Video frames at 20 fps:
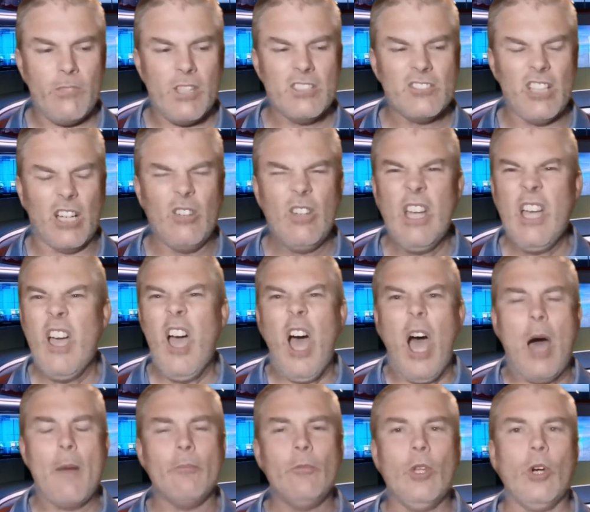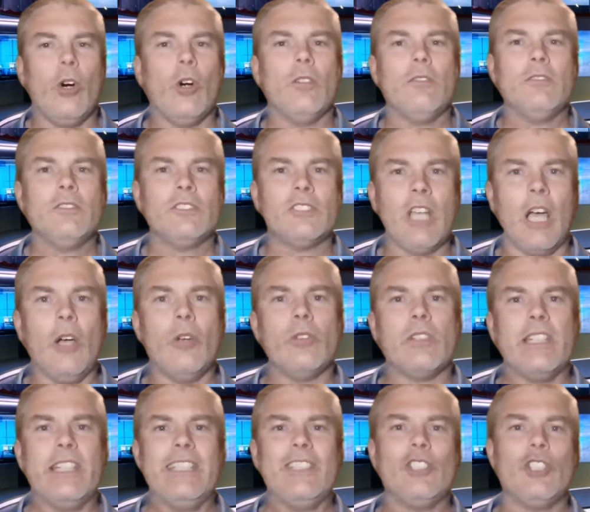So I'm not
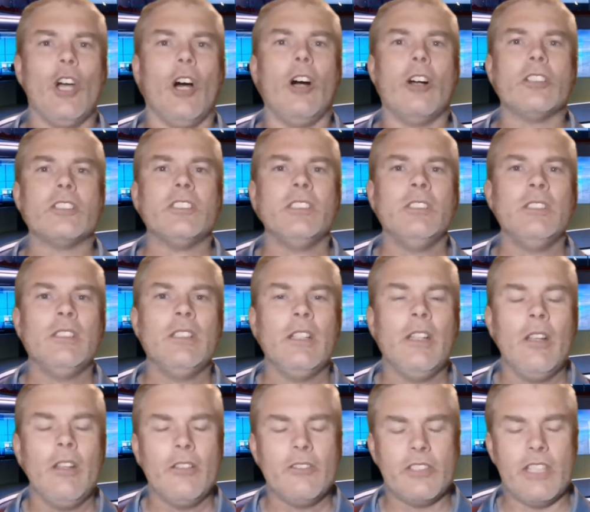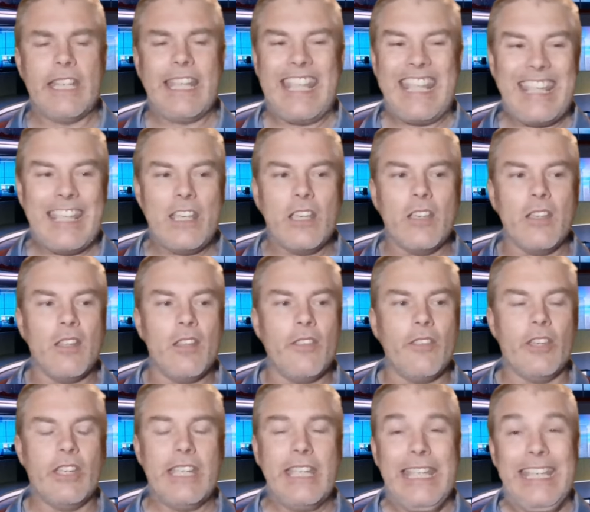totally shocked to hear
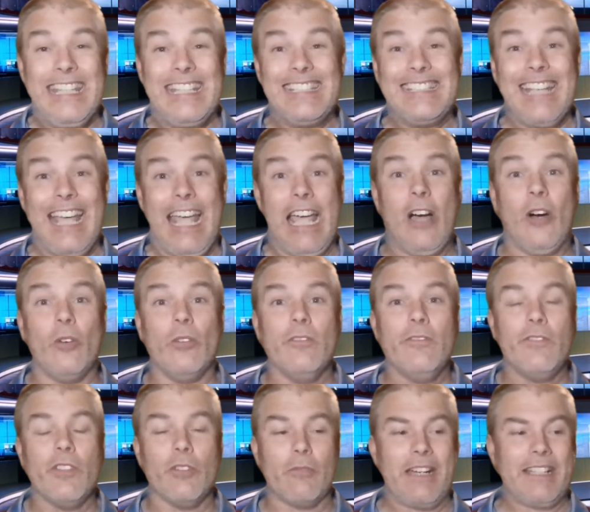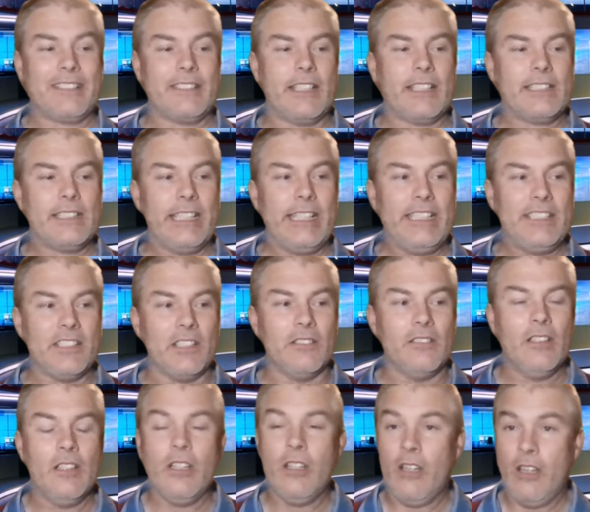that he's out for the rest of the
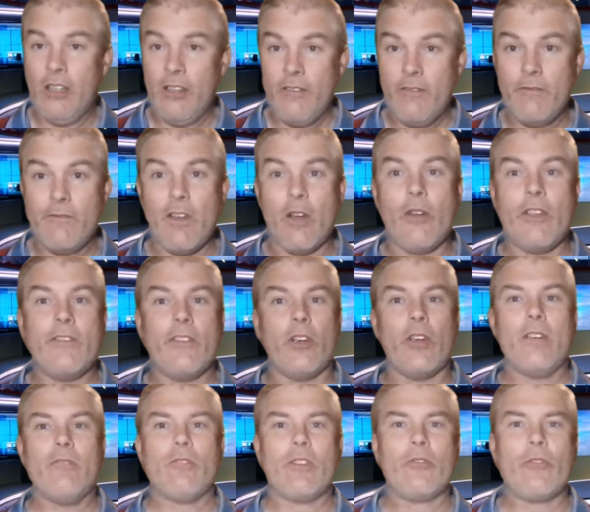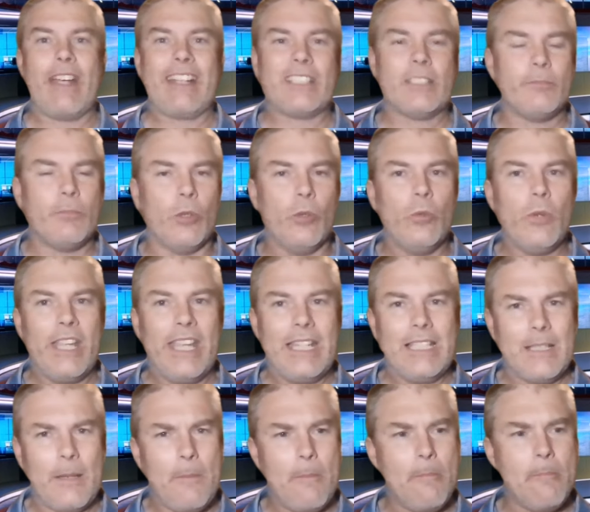season. Very, very regrettable.
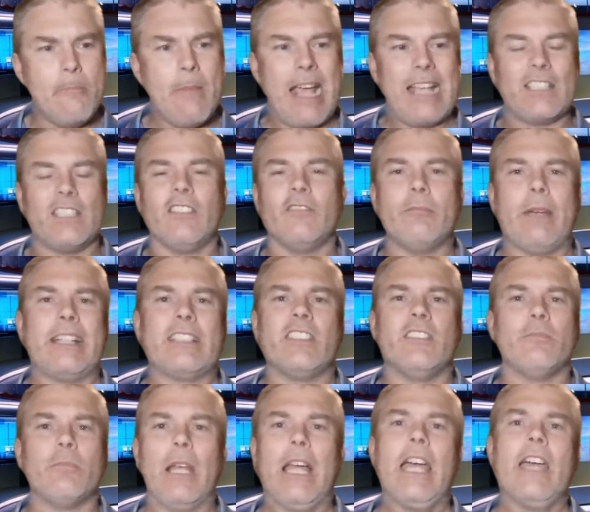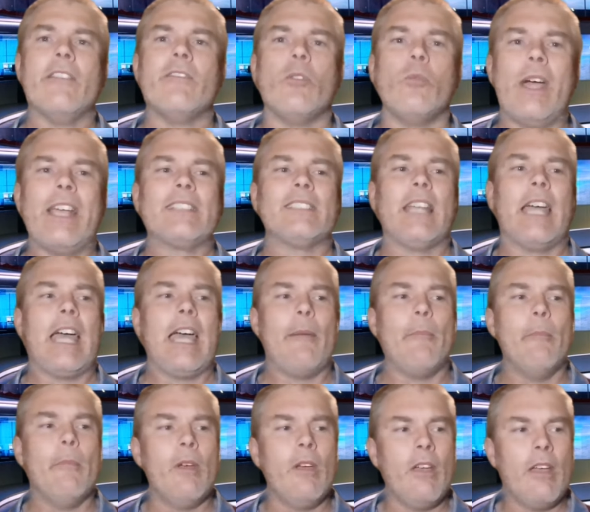He's a massive, massive player for West Ham.